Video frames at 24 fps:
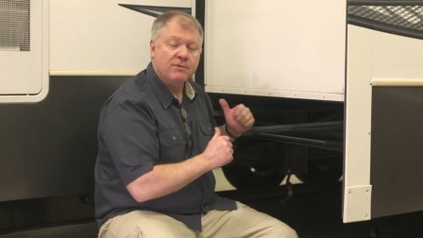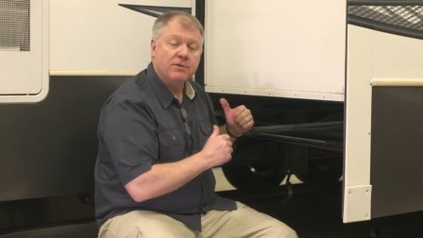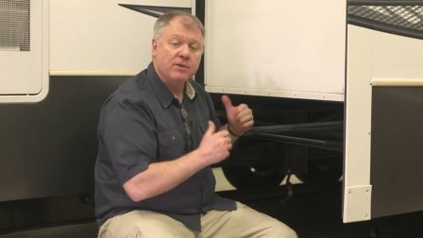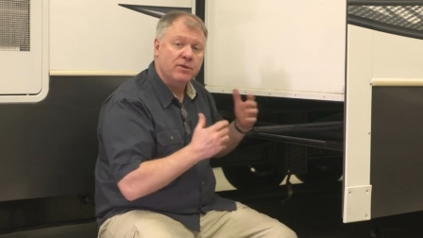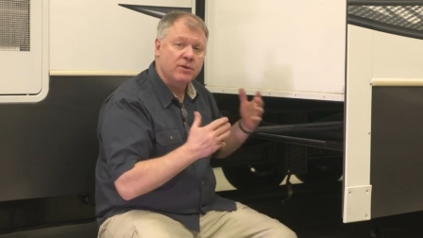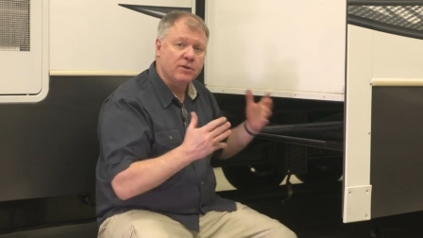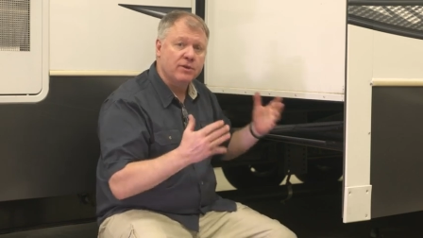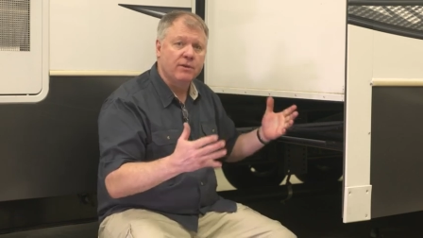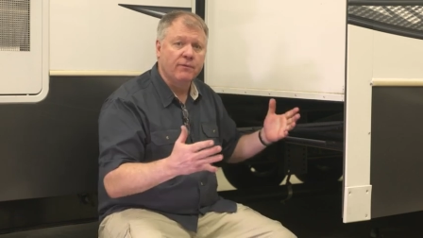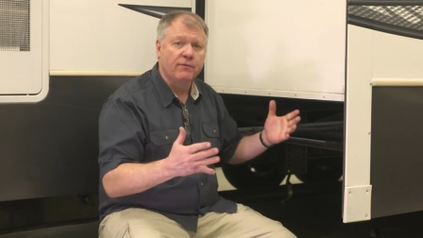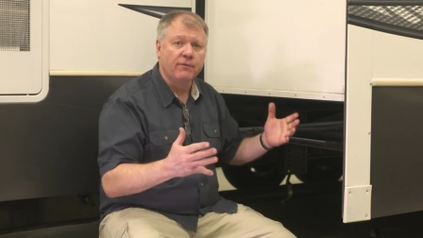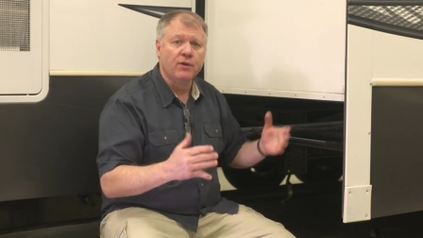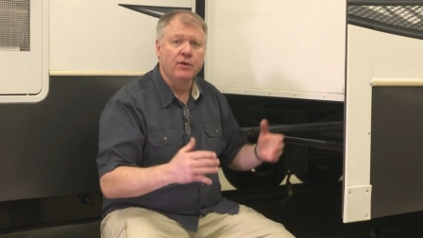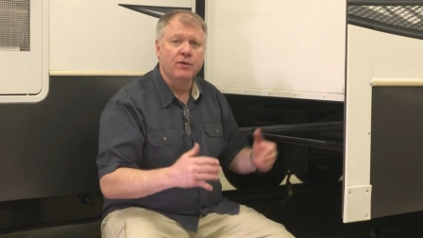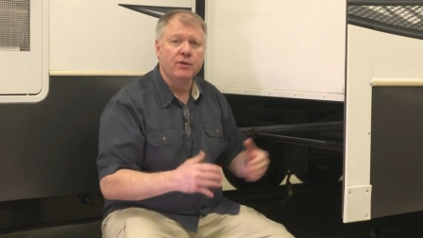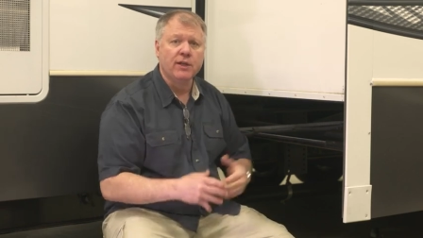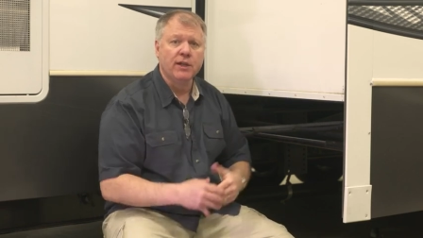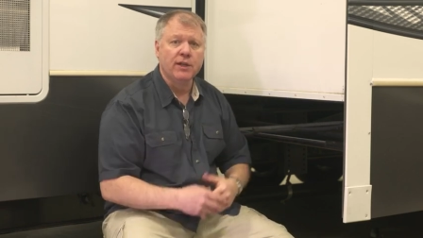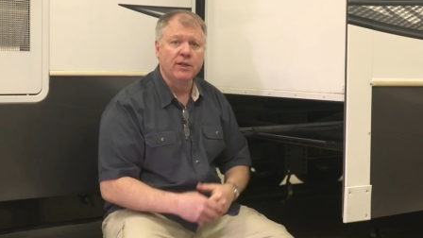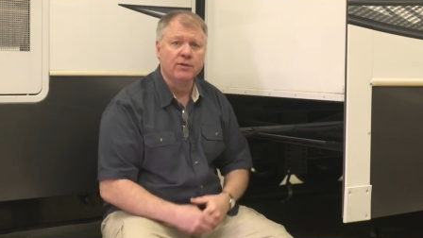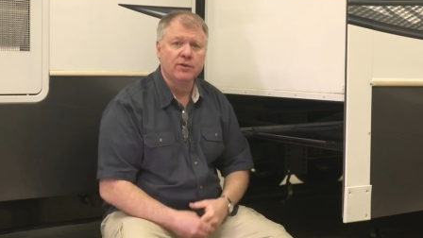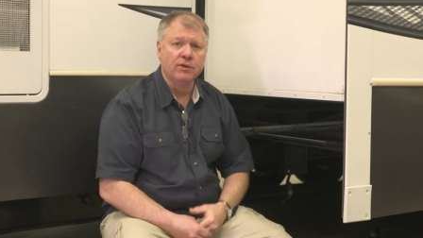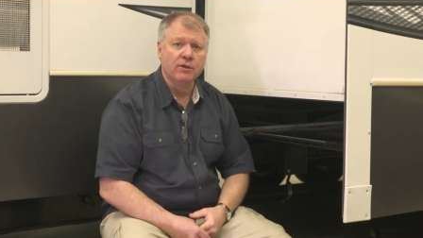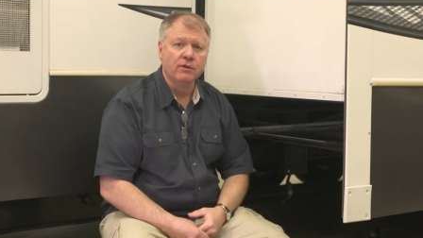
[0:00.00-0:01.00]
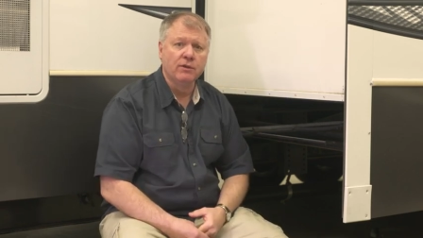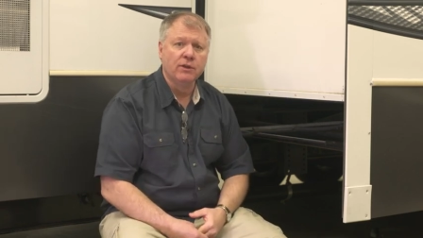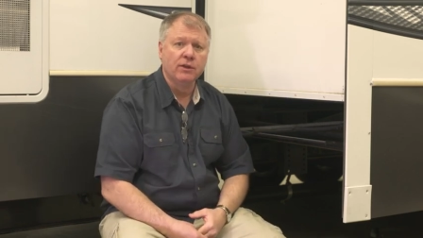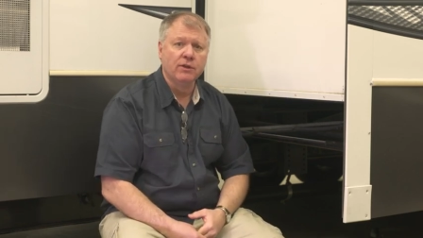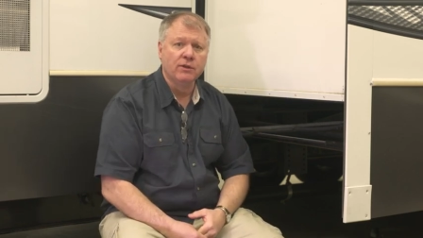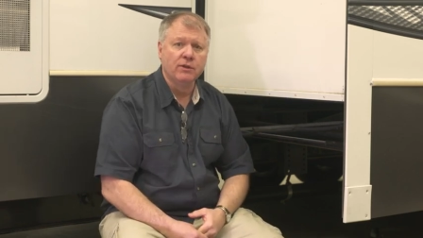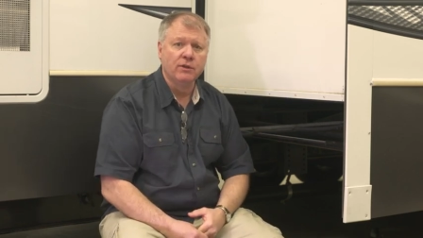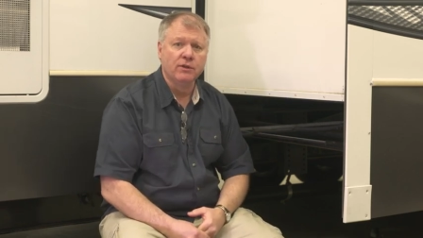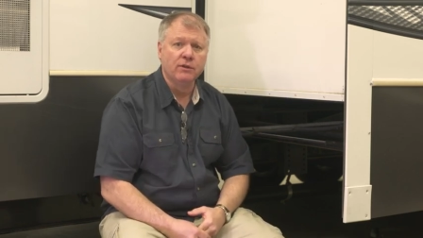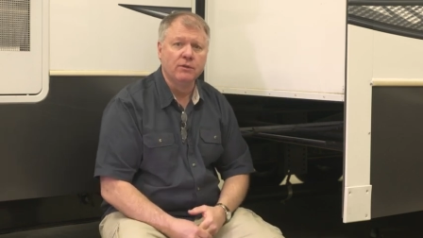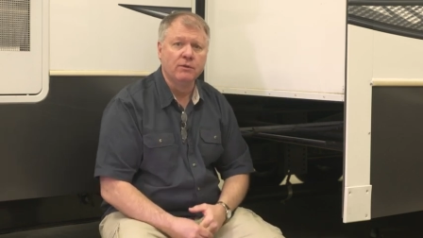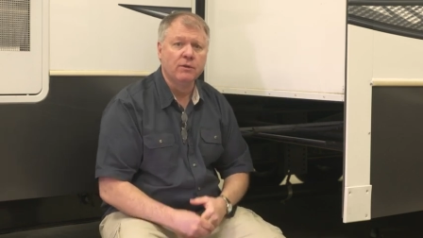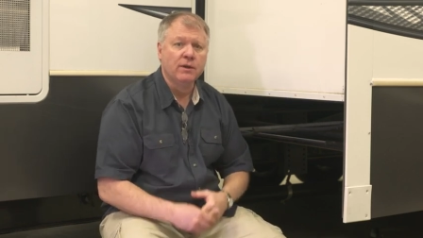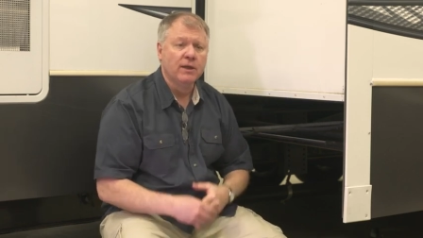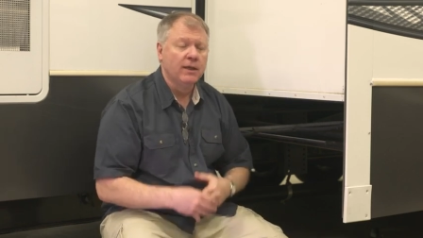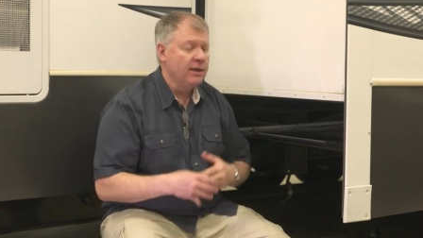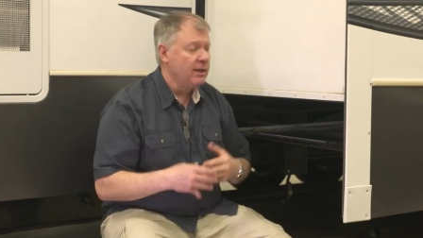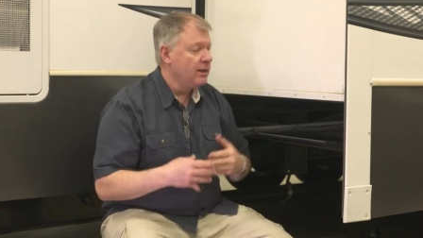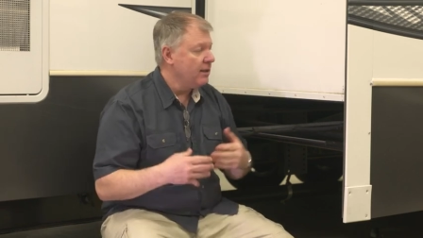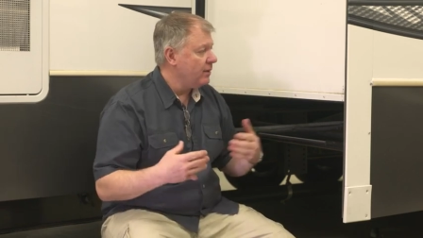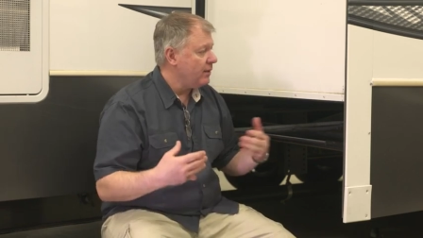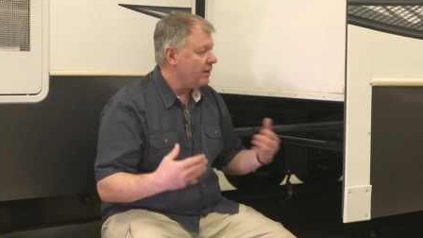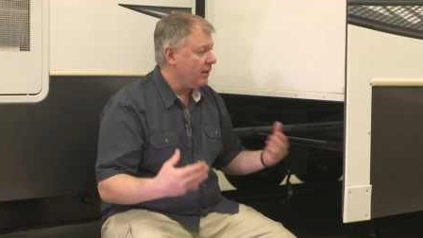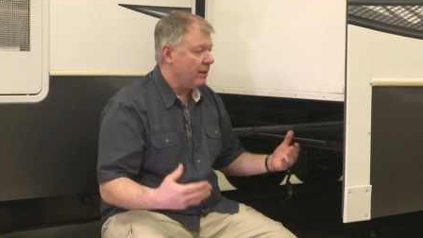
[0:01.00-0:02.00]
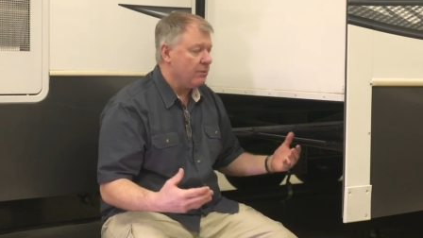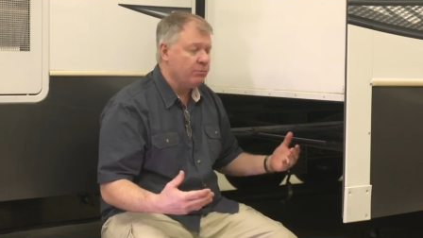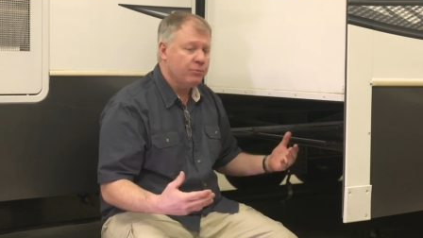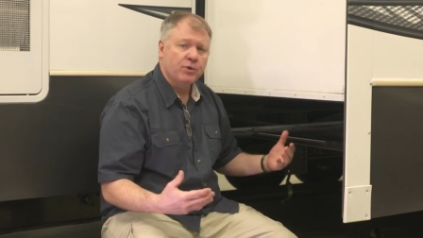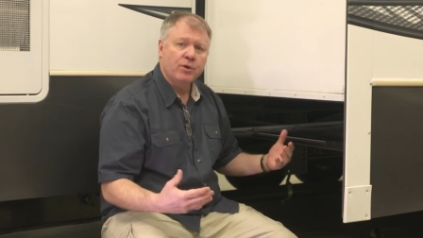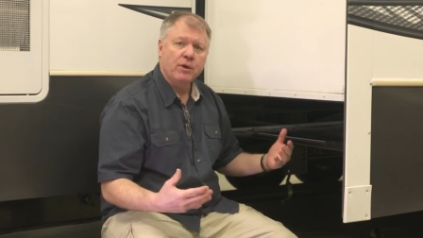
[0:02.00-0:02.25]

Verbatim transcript: So just a few things you can do to help